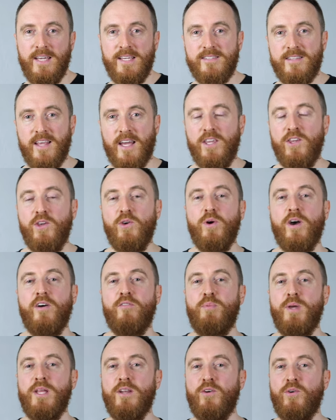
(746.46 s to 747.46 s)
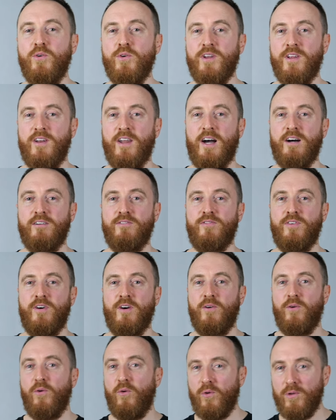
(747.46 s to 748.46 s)
is that you have been good enough
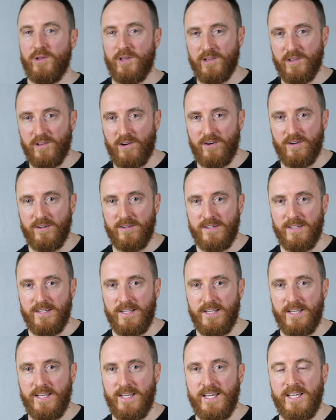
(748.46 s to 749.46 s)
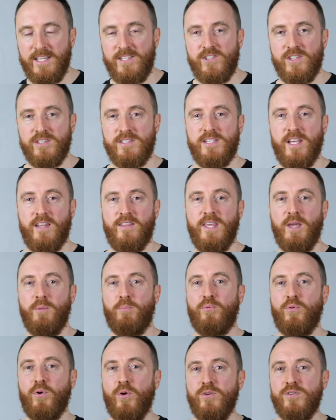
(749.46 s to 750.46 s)
all along. It's just that the
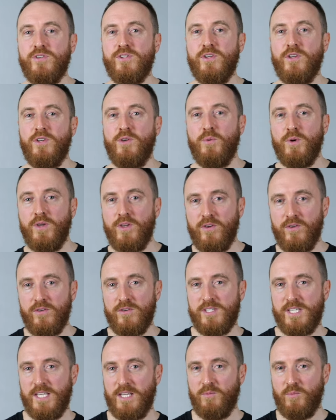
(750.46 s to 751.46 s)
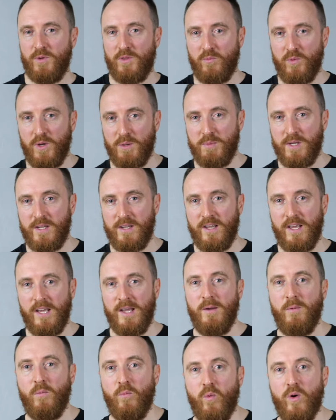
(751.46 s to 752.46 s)
approach you were using with women
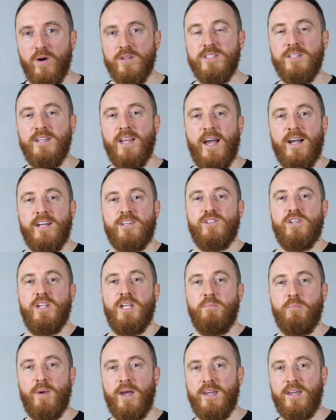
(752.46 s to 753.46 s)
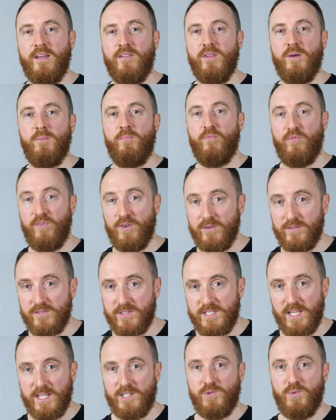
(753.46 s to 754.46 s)
wasn't actually making them feel
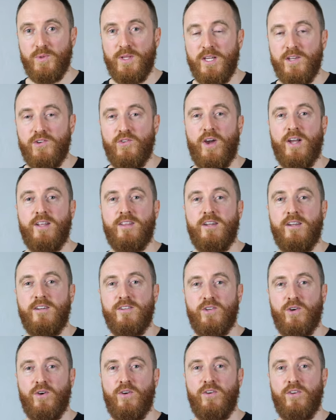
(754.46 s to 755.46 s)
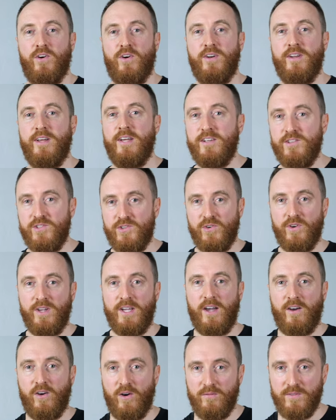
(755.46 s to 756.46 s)
sexually attracted and turned on
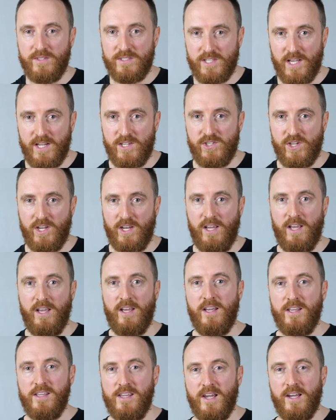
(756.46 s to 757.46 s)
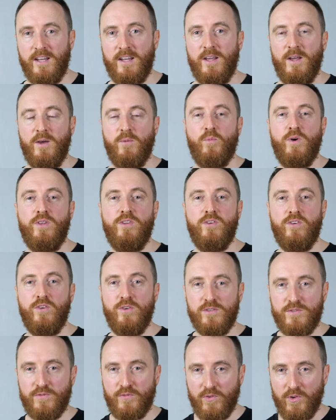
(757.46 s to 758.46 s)
during a conversation. Yet, when you
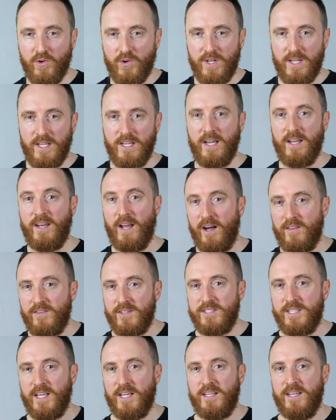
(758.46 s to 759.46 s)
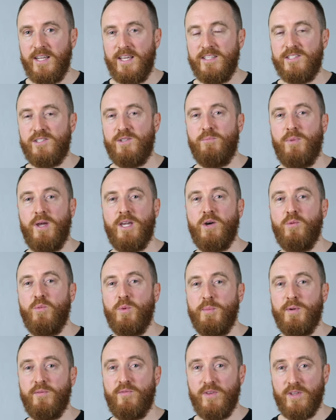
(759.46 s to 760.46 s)
use flirting and other techniques to make a
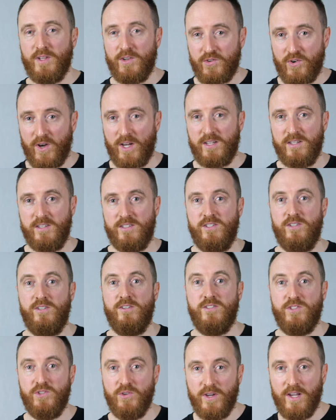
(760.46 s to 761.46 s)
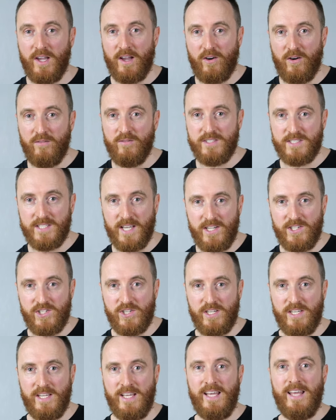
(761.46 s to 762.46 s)
woman feel attracted to you during a
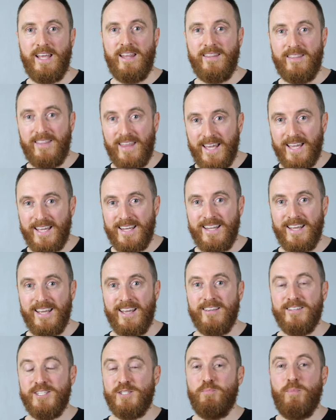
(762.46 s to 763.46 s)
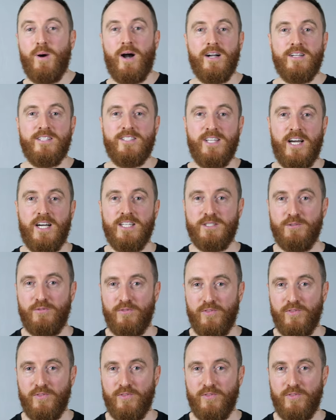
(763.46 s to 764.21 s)
conversation, then sparks start to